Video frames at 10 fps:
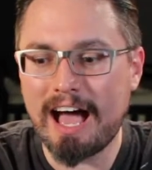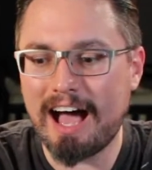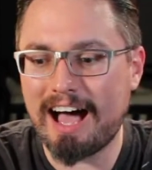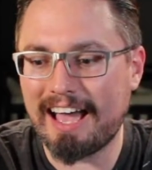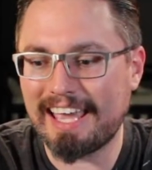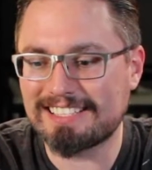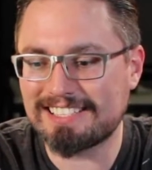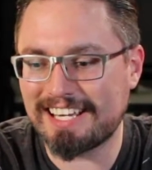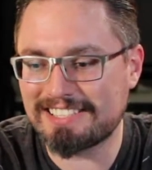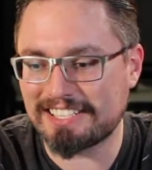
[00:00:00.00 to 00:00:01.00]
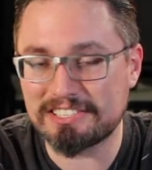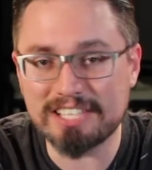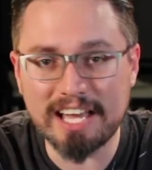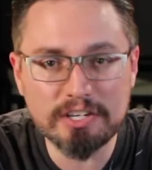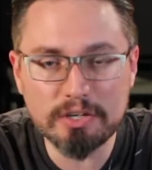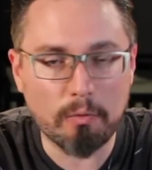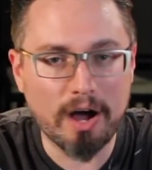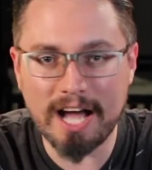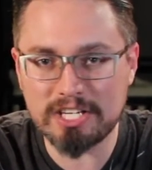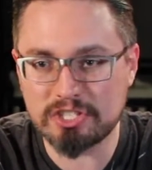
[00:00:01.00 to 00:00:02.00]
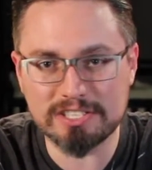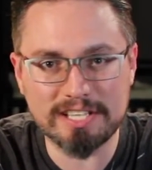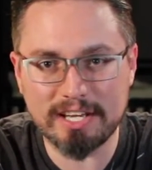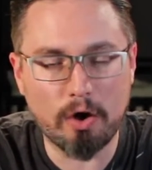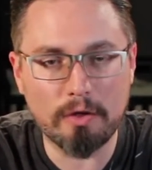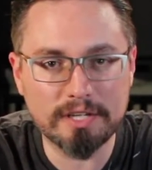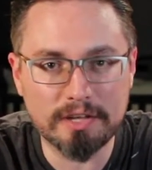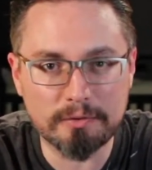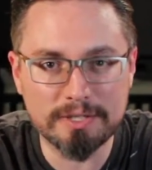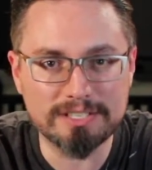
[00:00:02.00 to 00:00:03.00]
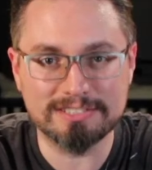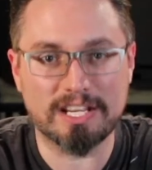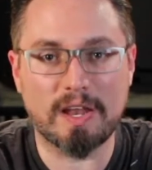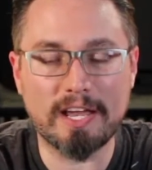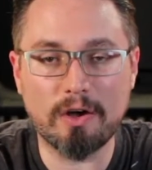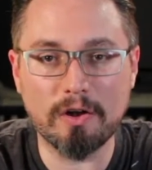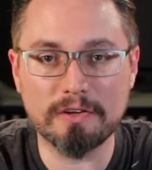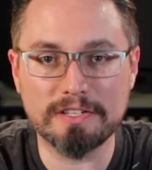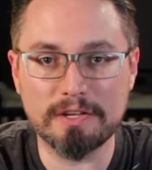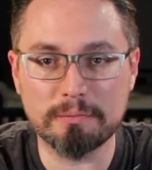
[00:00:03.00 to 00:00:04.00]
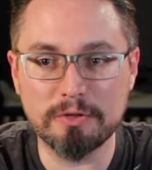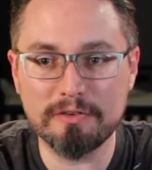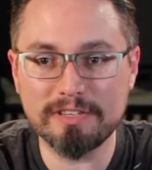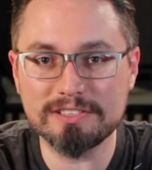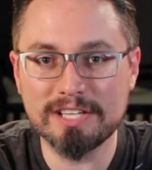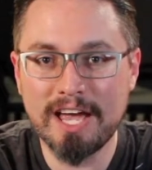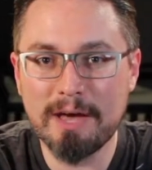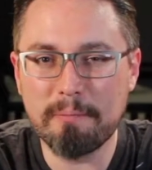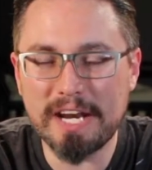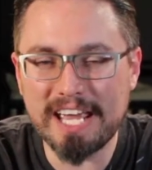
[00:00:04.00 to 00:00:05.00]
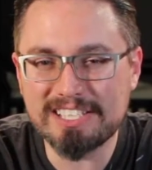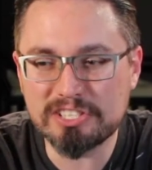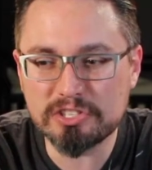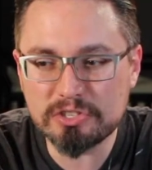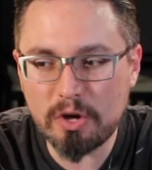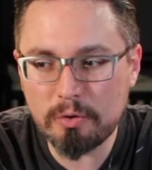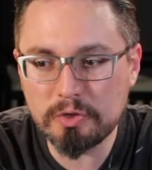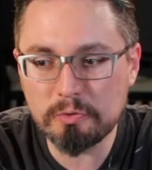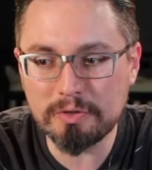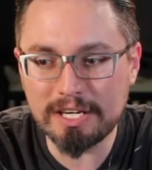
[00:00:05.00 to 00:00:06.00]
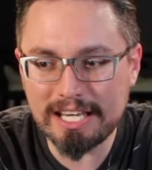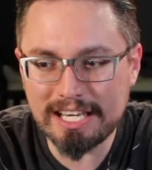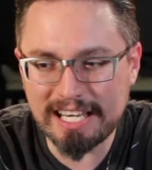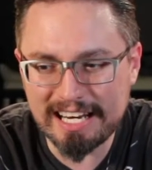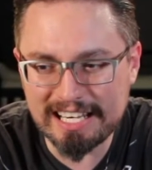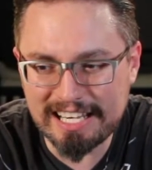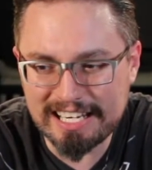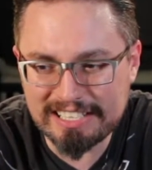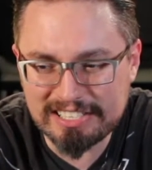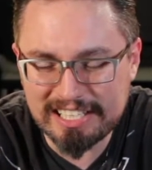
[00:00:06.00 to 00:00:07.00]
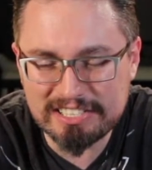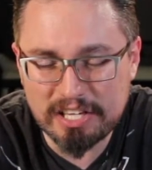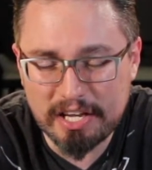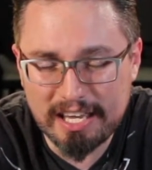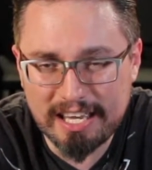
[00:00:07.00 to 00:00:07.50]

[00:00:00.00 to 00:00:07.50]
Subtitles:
It's exciting to watch, just like all the other reasons I like all of the other movies. But it's so unique in it.